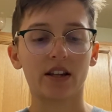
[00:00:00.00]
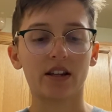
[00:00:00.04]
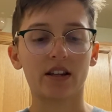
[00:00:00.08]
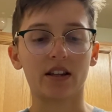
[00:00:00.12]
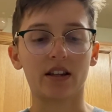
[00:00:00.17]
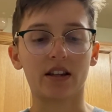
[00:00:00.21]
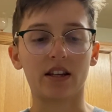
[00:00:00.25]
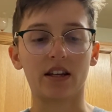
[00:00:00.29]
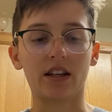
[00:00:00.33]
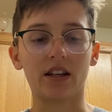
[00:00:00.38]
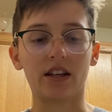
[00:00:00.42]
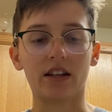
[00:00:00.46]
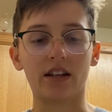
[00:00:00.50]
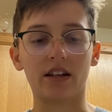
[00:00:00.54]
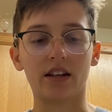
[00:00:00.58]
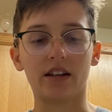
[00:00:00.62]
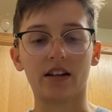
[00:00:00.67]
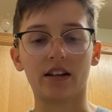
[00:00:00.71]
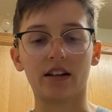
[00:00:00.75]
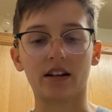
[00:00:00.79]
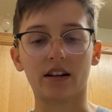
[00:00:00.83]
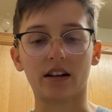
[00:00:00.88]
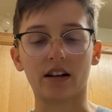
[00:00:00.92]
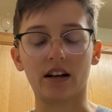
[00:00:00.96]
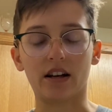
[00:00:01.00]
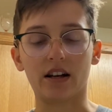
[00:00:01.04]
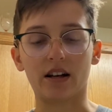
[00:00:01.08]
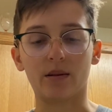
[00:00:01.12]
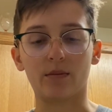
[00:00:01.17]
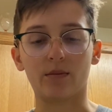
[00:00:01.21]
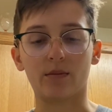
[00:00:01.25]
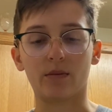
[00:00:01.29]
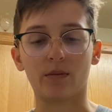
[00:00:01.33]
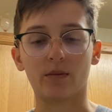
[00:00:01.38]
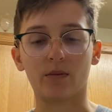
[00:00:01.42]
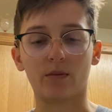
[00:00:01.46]
the
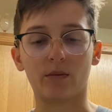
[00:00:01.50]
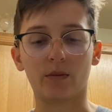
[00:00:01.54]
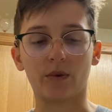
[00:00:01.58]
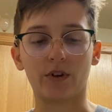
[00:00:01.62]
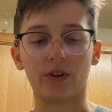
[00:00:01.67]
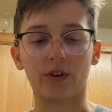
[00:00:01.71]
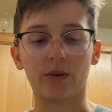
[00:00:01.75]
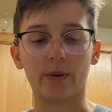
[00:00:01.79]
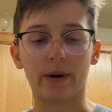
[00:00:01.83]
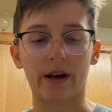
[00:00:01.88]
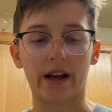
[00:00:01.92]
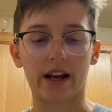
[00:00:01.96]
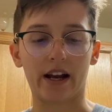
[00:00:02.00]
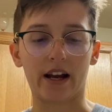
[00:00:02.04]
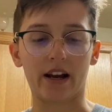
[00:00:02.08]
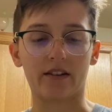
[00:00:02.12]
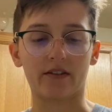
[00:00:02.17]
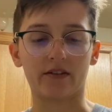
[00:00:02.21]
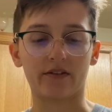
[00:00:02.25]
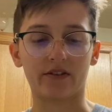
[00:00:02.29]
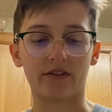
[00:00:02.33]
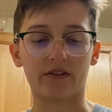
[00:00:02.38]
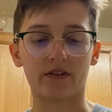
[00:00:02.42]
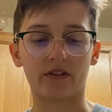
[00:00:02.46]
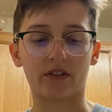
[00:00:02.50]
when you have